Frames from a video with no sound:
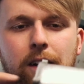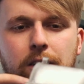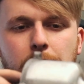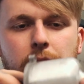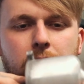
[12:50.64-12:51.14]
as
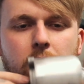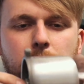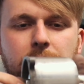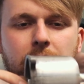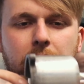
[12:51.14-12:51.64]
I'm going to go
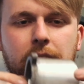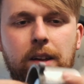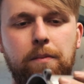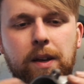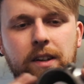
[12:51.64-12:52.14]
with
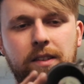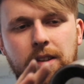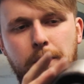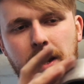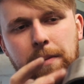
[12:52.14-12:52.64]
sanding, because
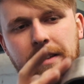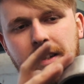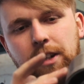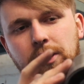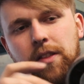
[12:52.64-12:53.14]
the
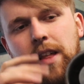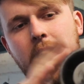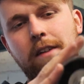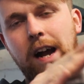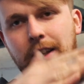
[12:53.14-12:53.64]
pigmentation
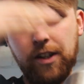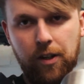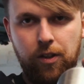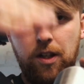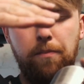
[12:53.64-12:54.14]
there, it actually
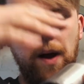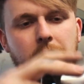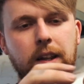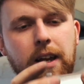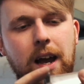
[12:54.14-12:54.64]
goes to the
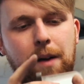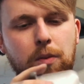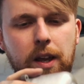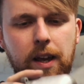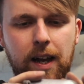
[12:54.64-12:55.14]
back of the carb
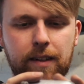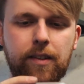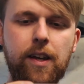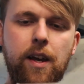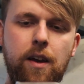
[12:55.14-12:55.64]
where you can't
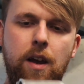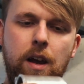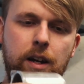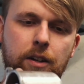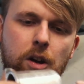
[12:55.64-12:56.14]
see it,
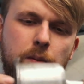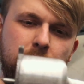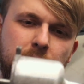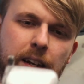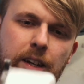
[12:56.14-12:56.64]
and I don't want
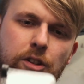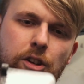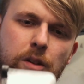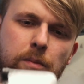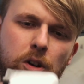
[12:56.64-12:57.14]
to sand it
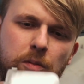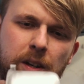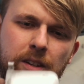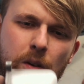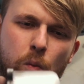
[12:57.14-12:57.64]
too much
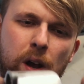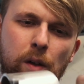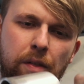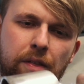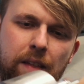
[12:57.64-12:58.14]
because it
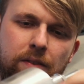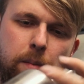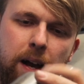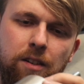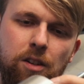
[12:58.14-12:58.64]
will thin the
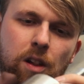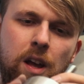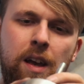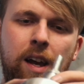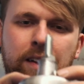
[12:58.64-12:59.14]
metal,
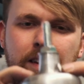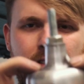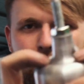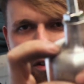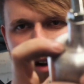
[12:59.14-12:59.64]
and these
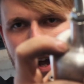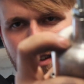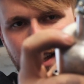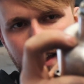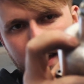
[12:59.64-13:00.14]

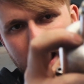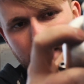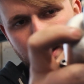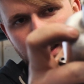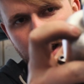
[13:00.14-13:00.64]
cracks like there
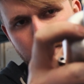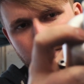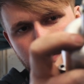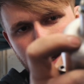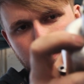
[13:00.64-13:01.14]
that are like
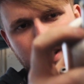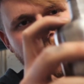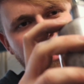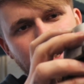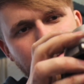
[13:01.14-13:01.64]

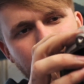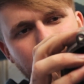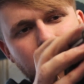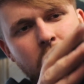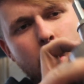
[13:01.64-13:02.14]
pigmented,
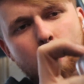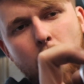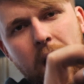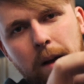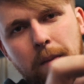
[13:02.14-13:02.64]
there's no
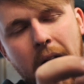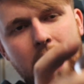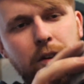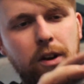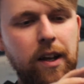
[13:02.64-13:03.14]
way I'm
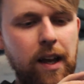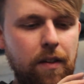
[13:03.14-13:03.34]
ever going to get